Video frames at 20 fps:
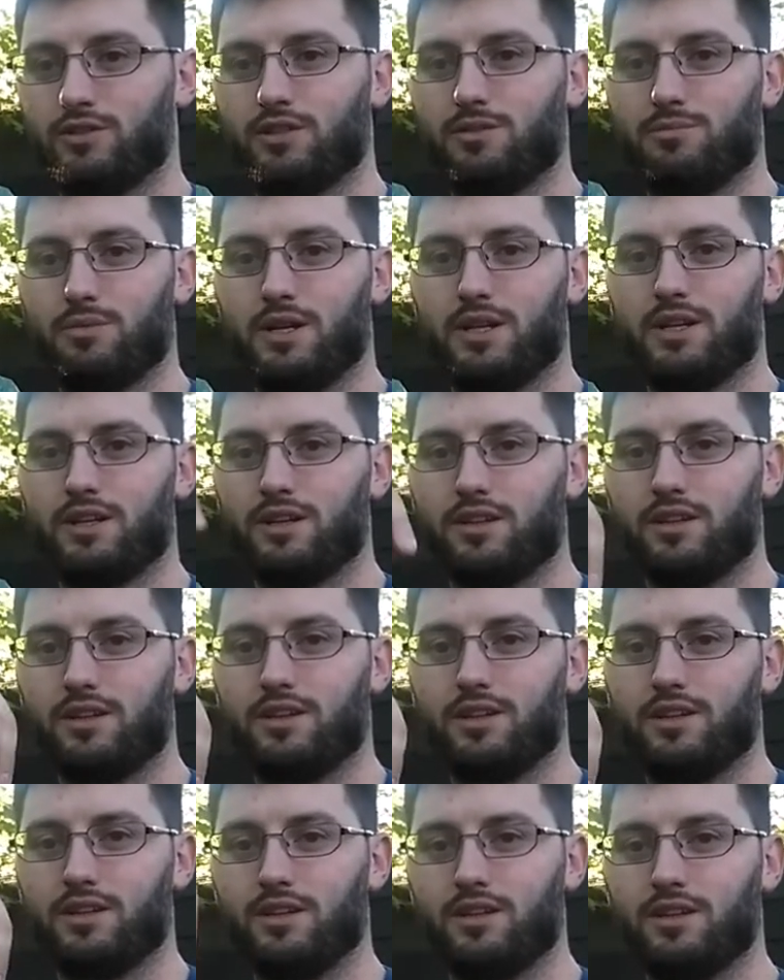to make
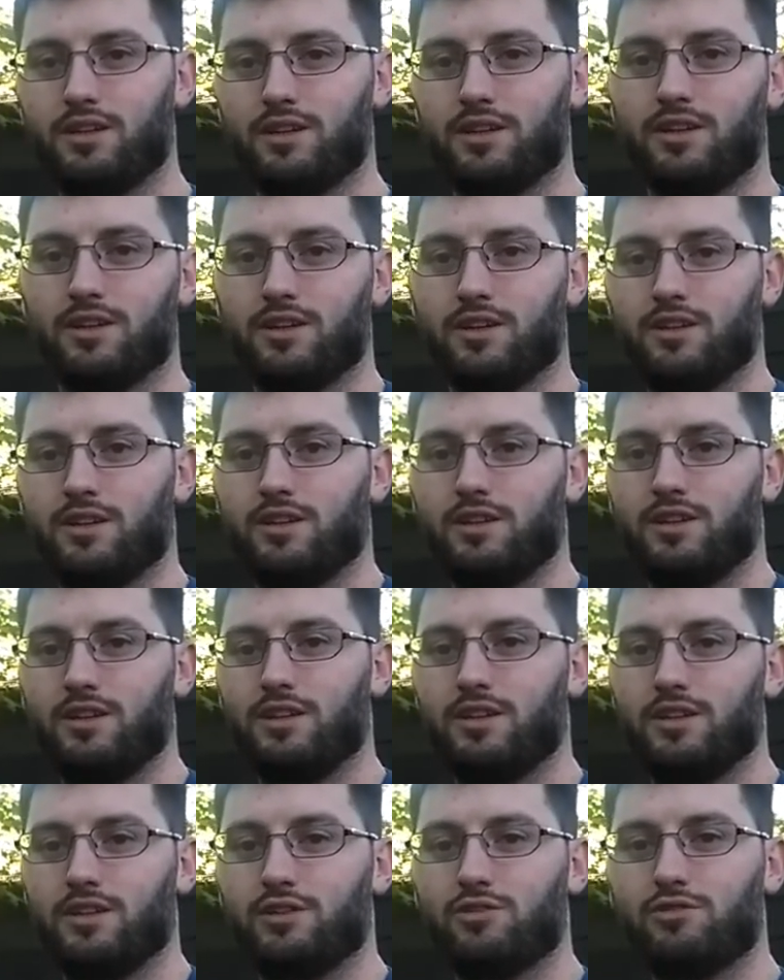the
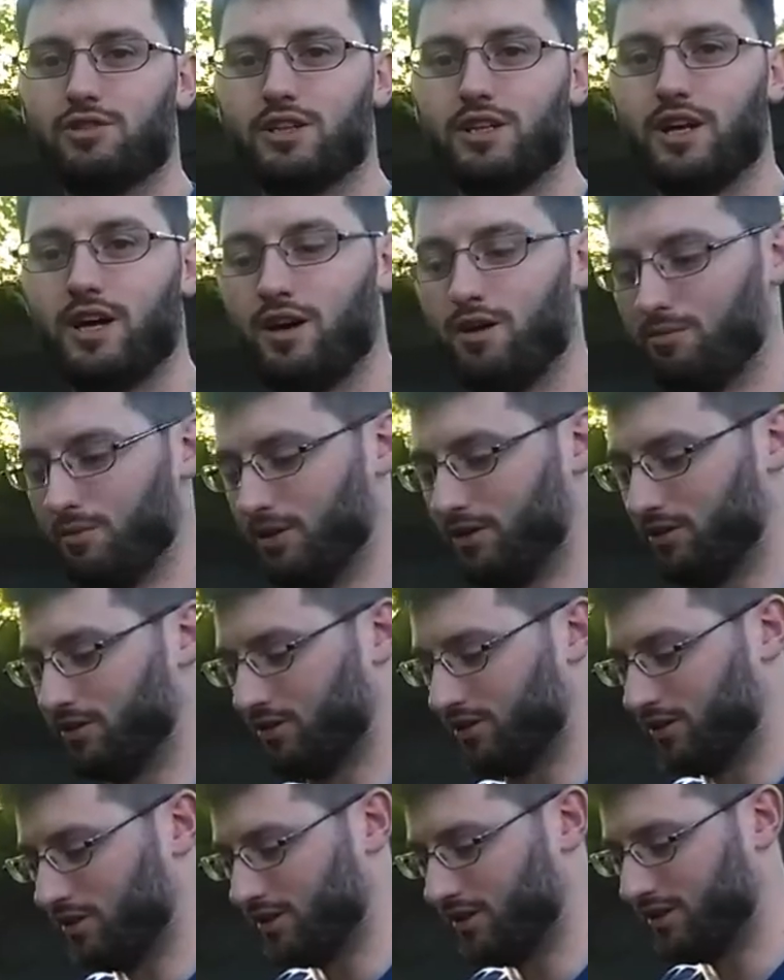Greek helmet
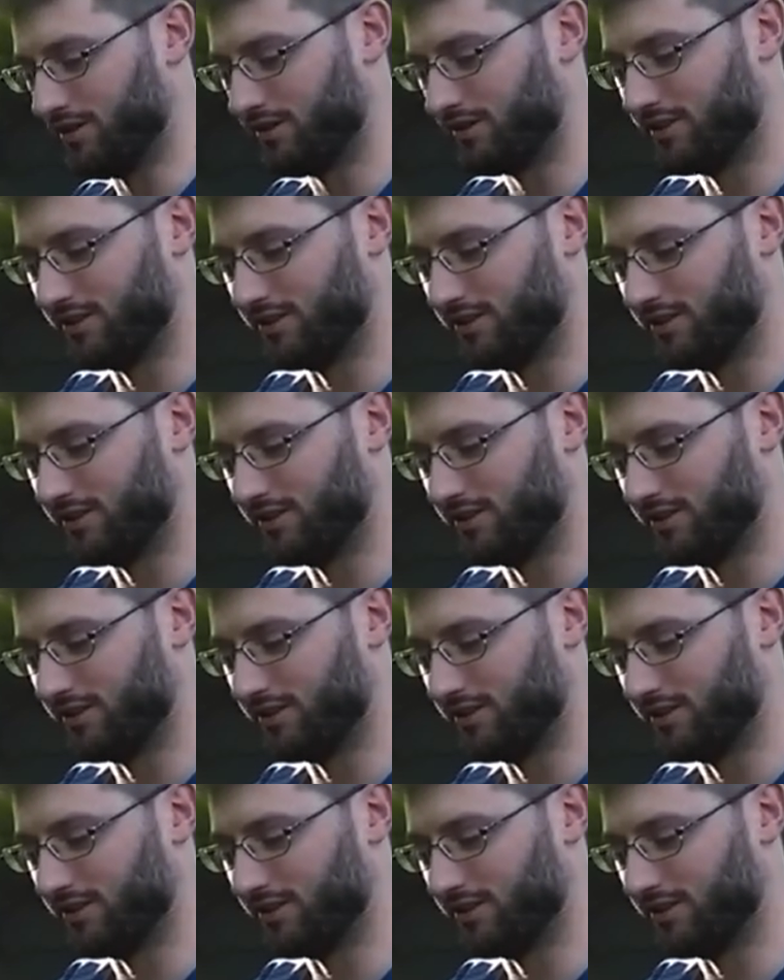look on it.